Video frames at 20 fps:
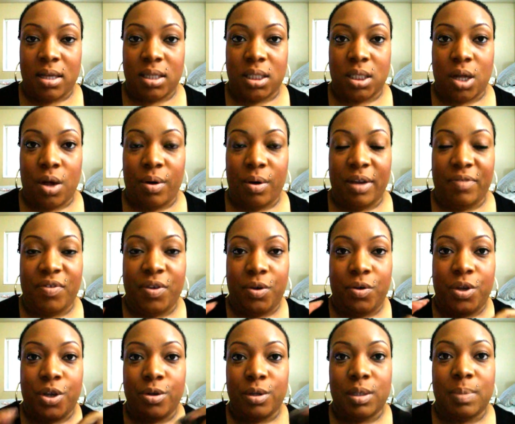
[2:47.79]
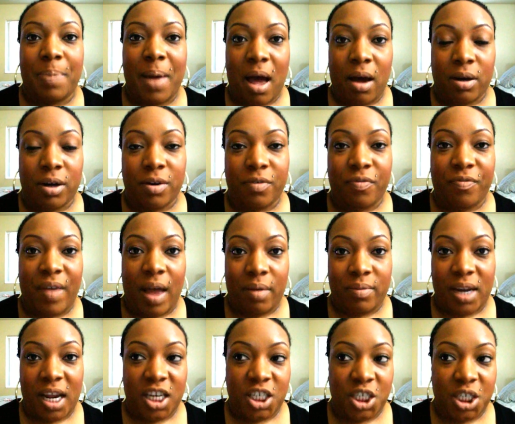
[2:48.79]
So if you use powder
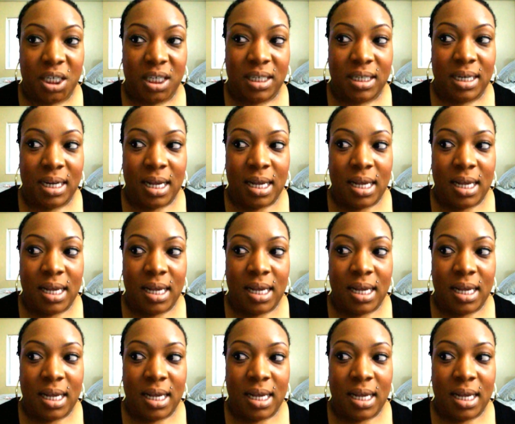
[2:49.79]
foundation,